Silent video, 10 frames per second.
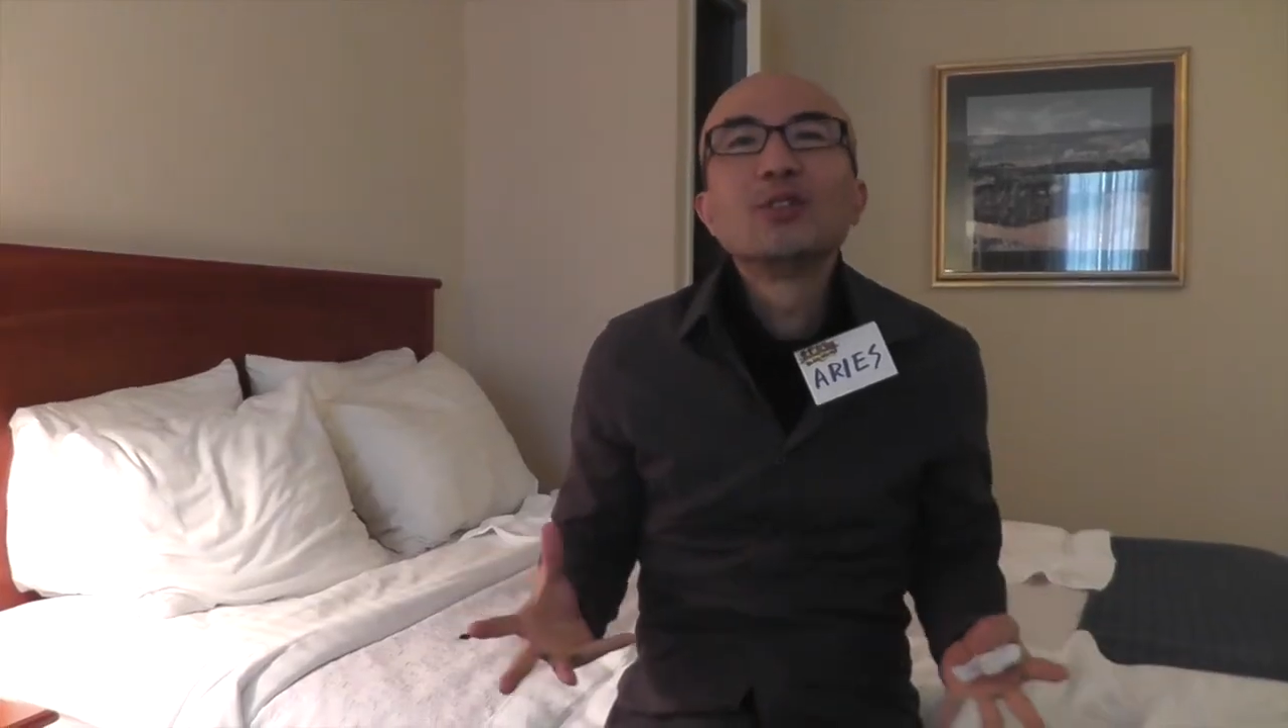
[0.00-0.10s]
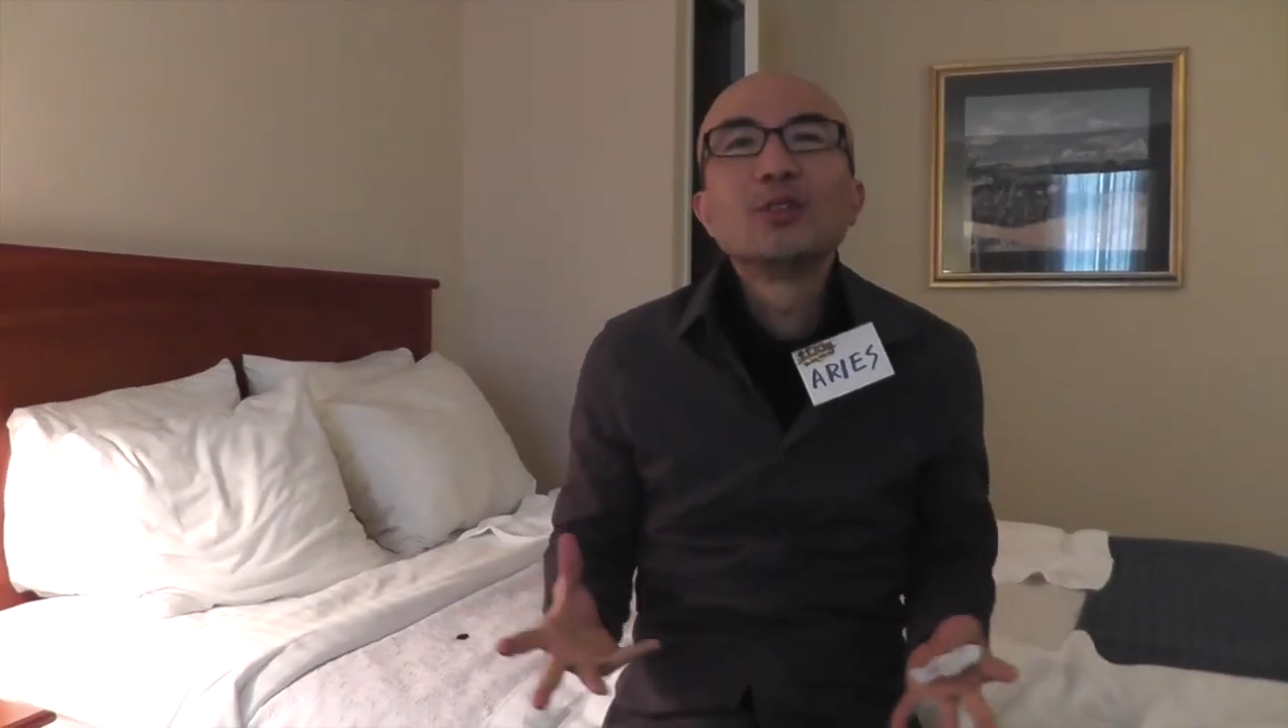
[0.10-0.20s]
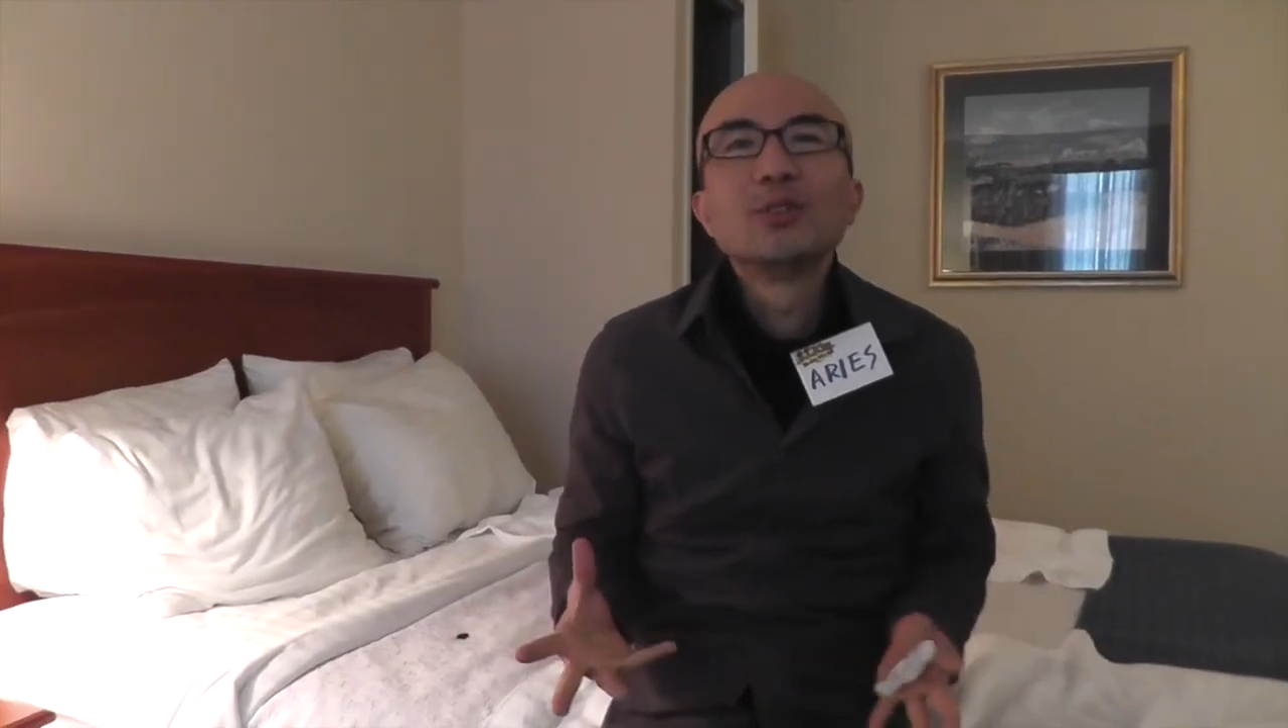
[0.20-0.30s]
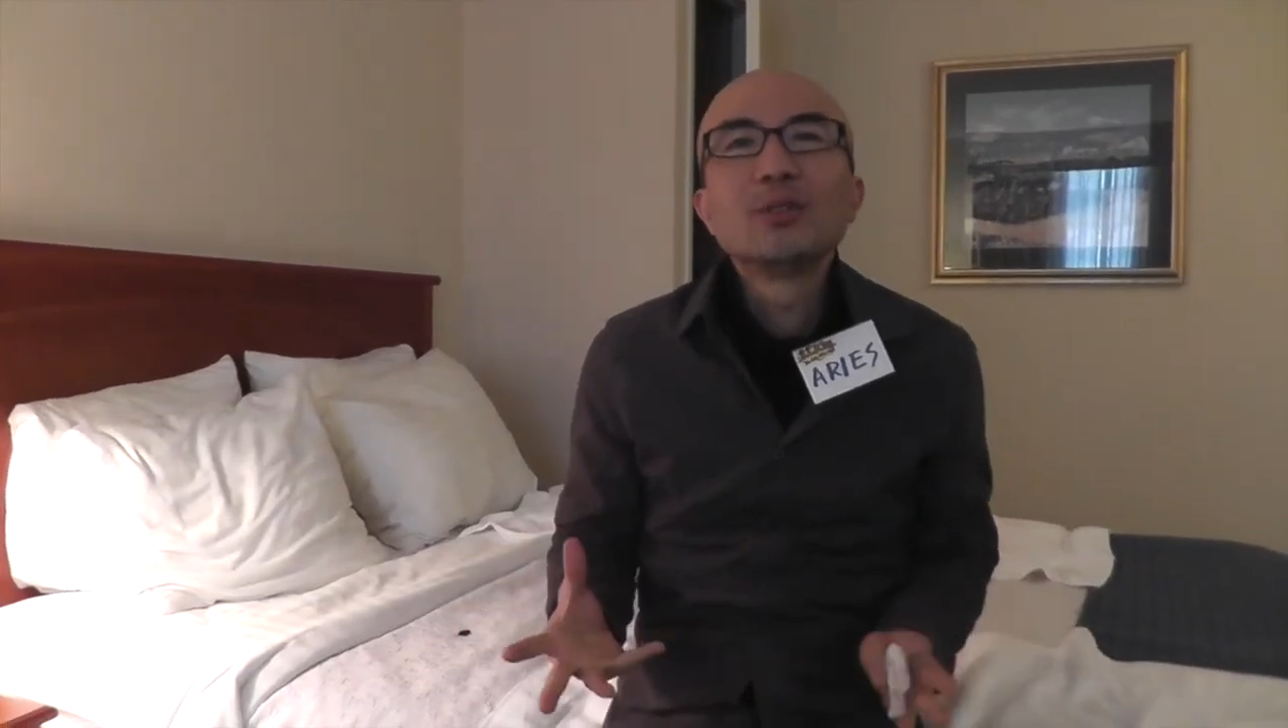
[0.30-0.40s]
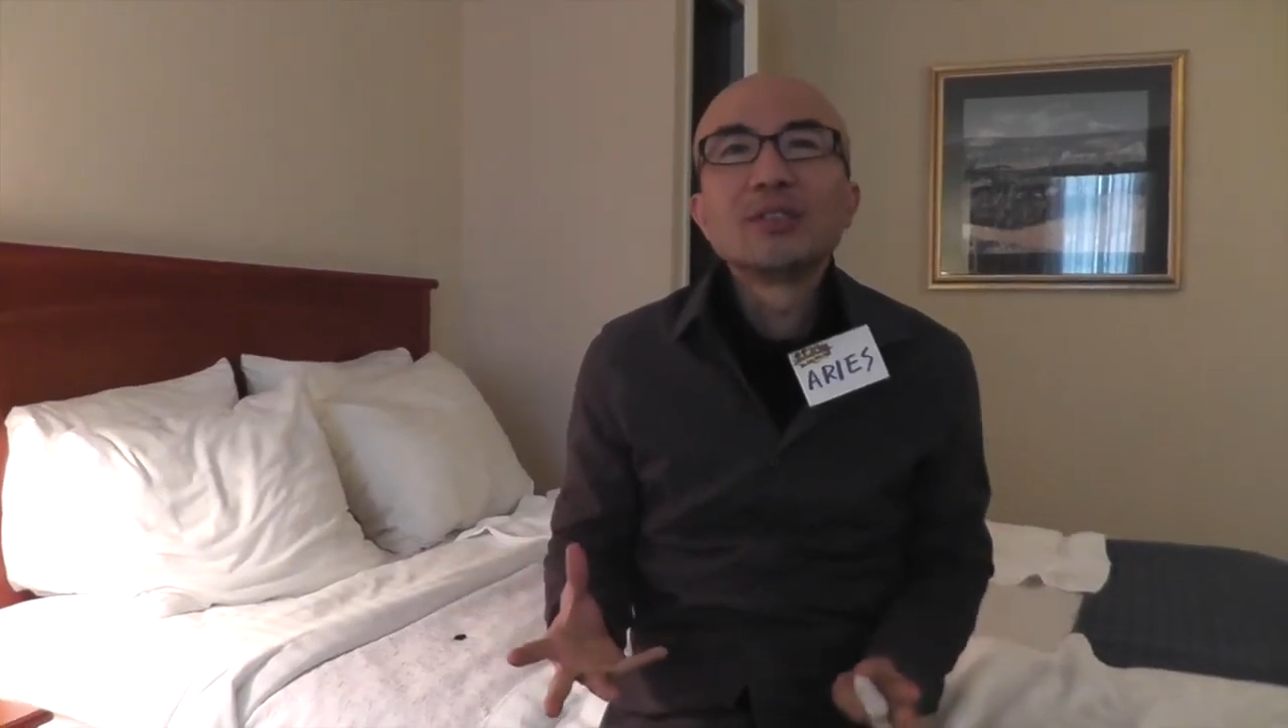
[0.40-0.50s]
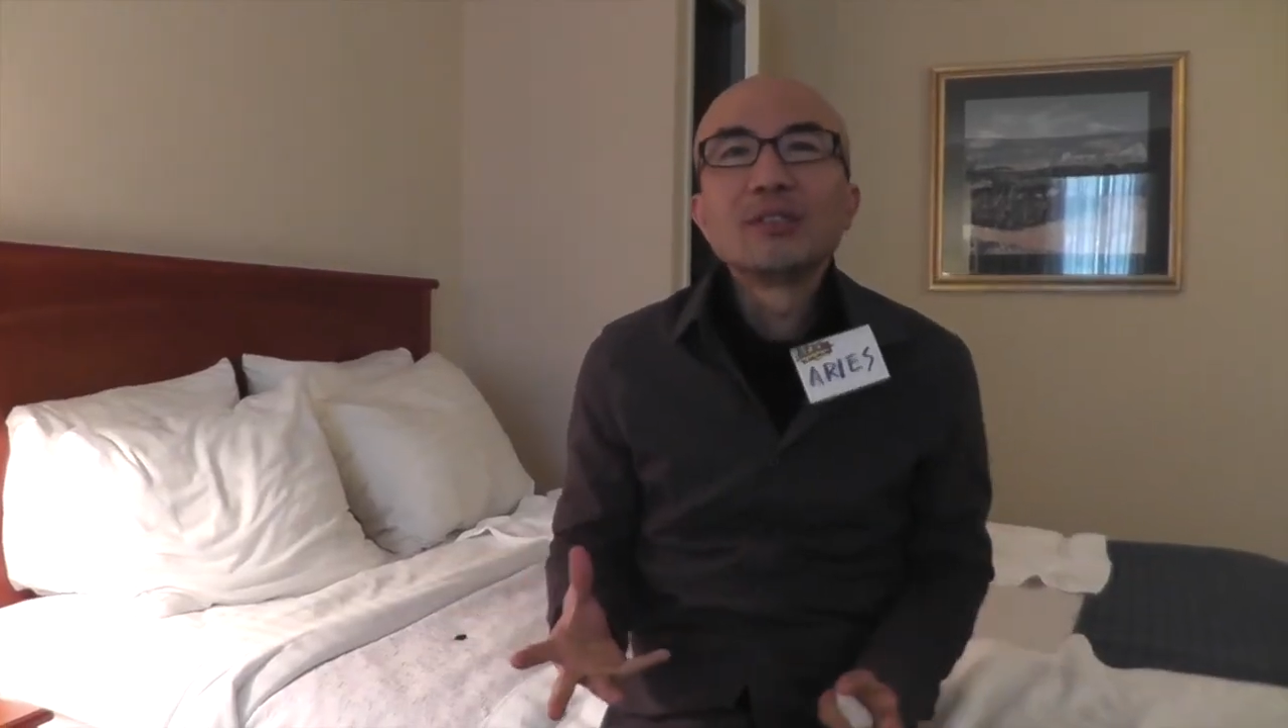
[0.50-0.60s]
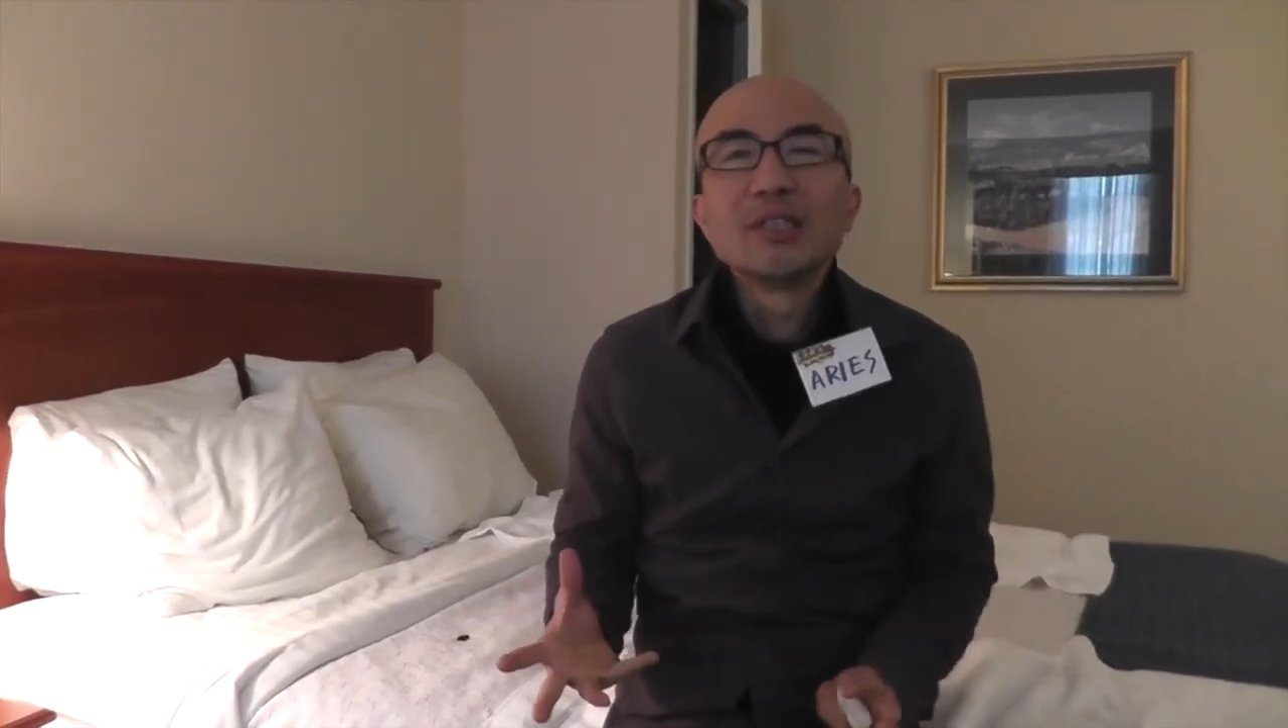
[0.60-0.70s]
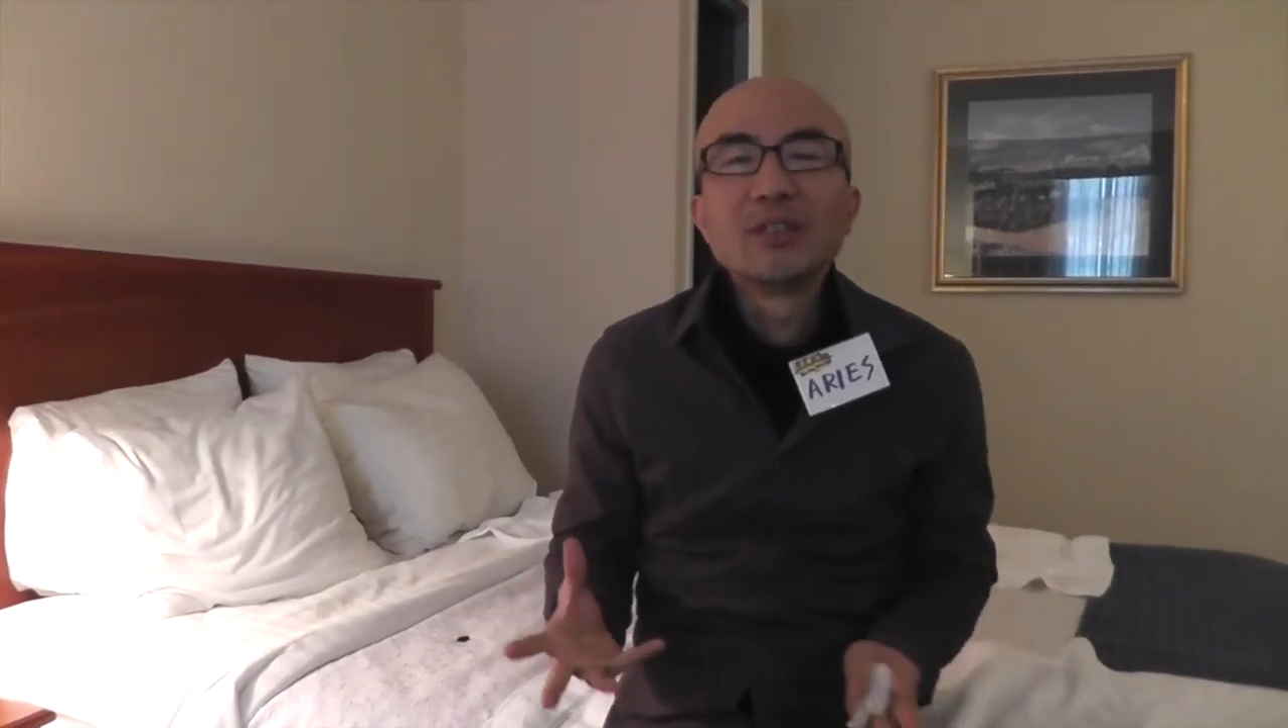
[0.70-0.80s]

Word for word: to do in the,